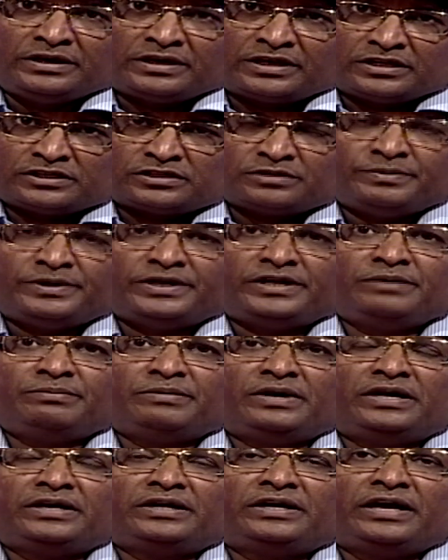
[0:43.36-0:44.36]
customer
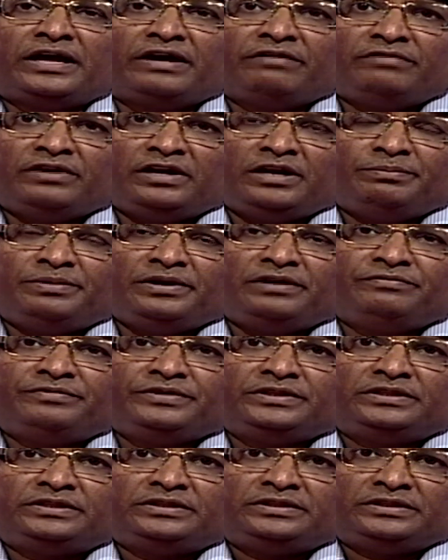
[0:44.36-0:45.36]
demand available
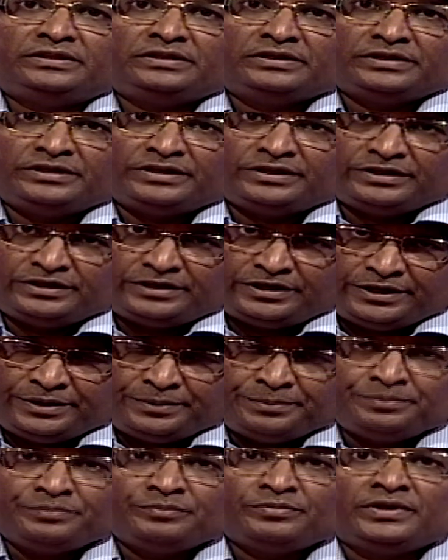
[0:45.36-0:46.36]
with
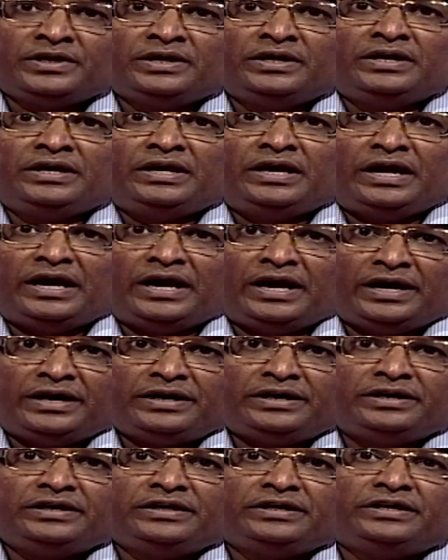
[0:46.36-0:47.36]
him,
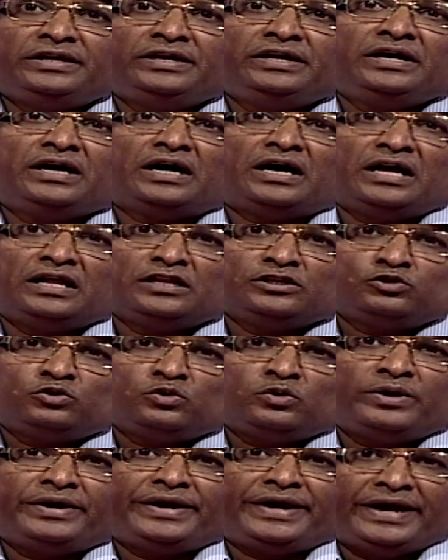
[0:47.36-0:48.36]
and he
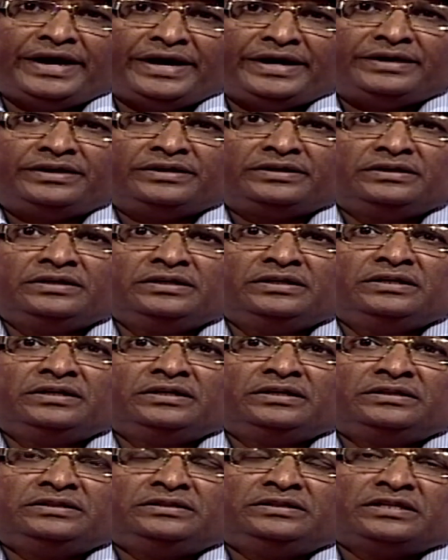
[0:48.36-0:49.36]
also add
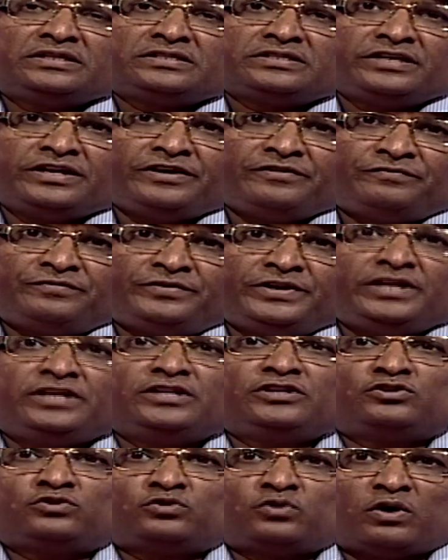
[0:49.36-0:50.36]
the safety
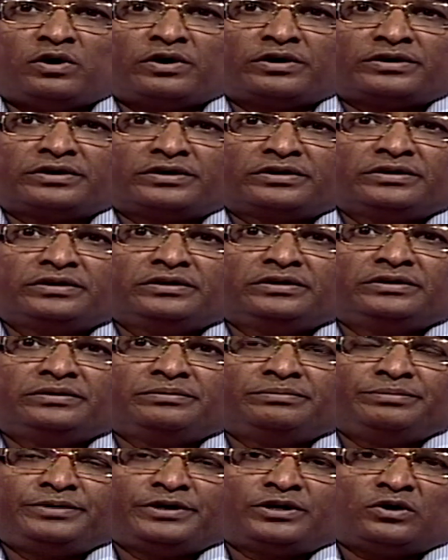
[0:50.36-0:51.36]
stock
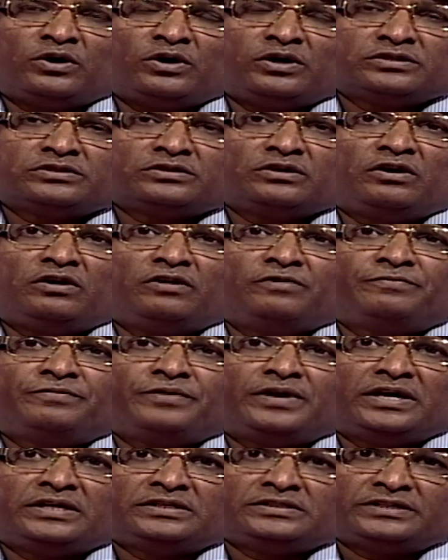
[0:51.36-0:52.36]
because of
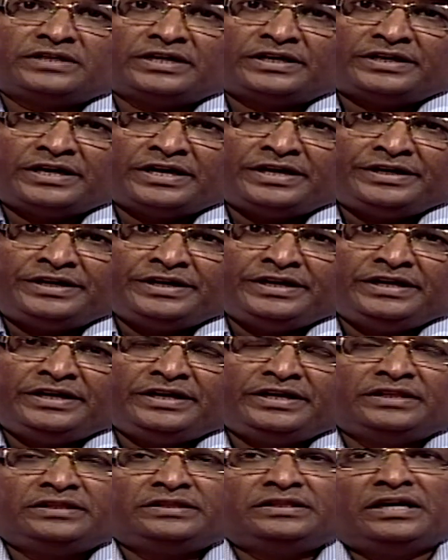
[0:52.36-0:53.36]

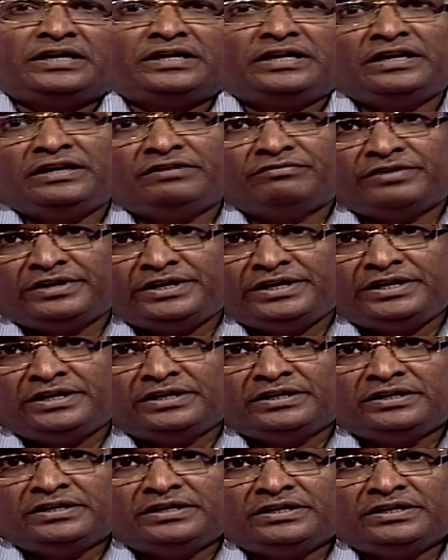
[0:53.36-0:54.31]
uncertainty in the delivery,